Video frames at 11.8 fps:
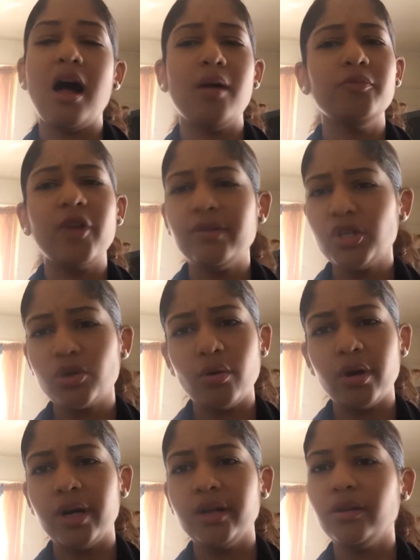very
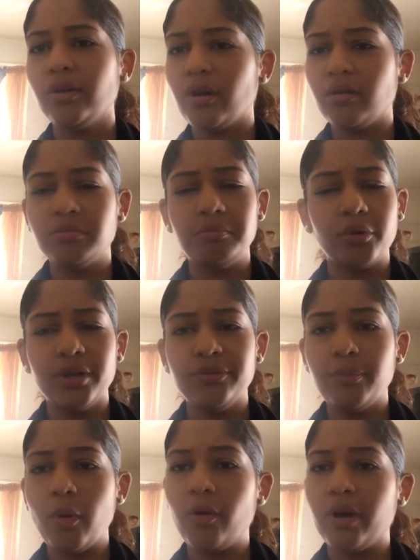short, brief
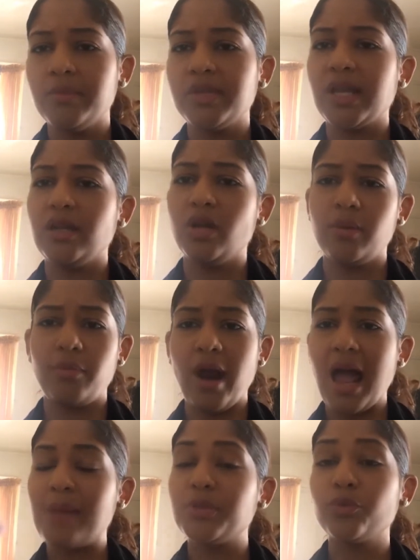poems that you can
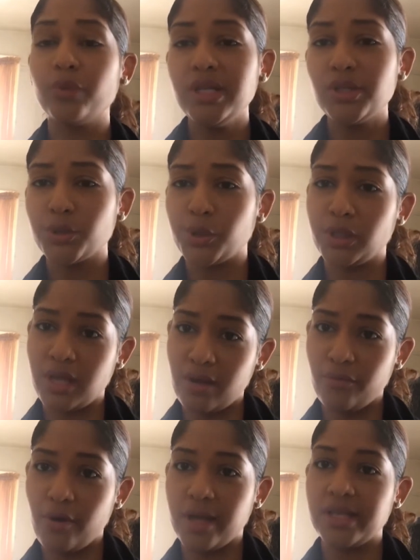perhaps read to your
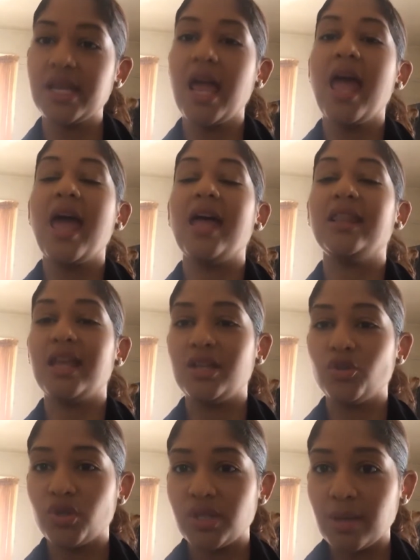loved ones, and then
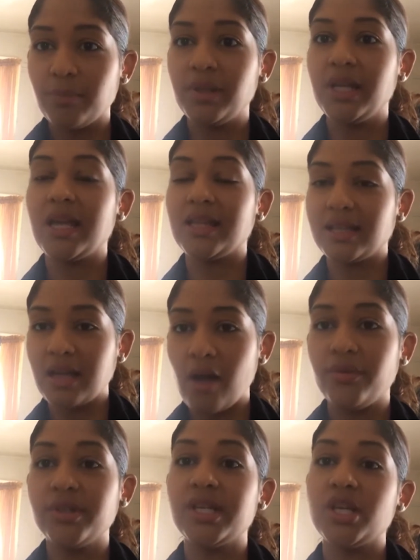just simply get the
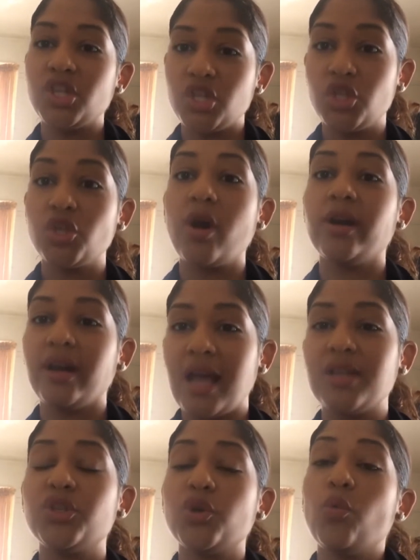conversation started
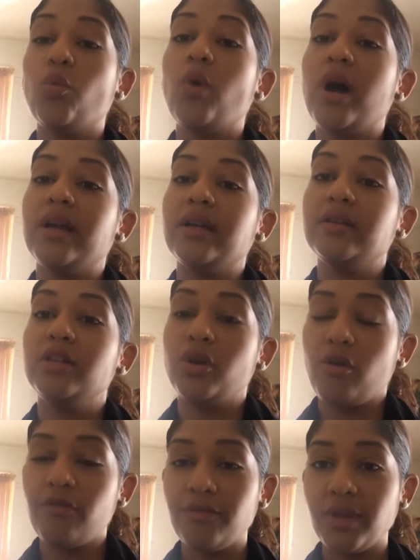as to what,
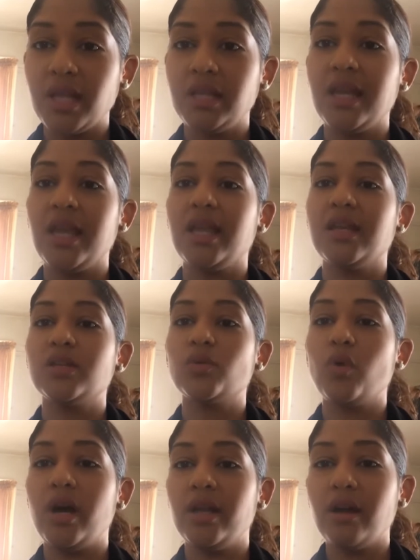feelings,
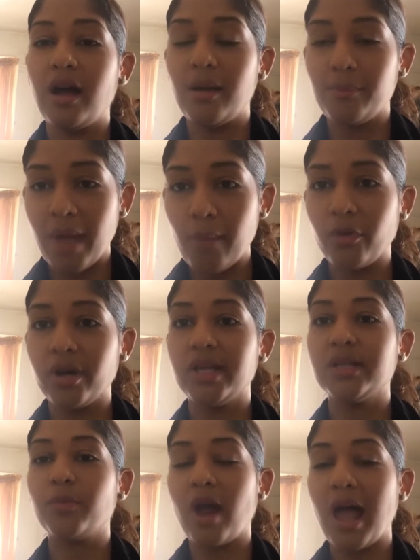what
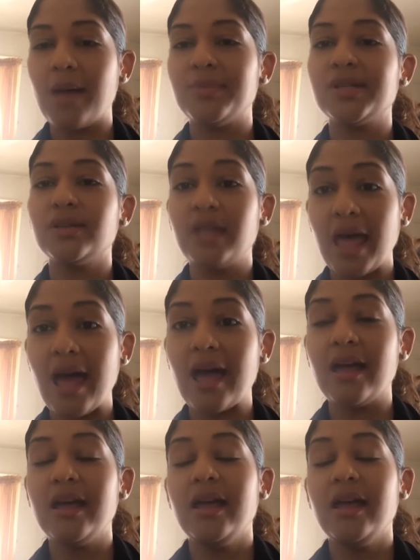memories perhaps that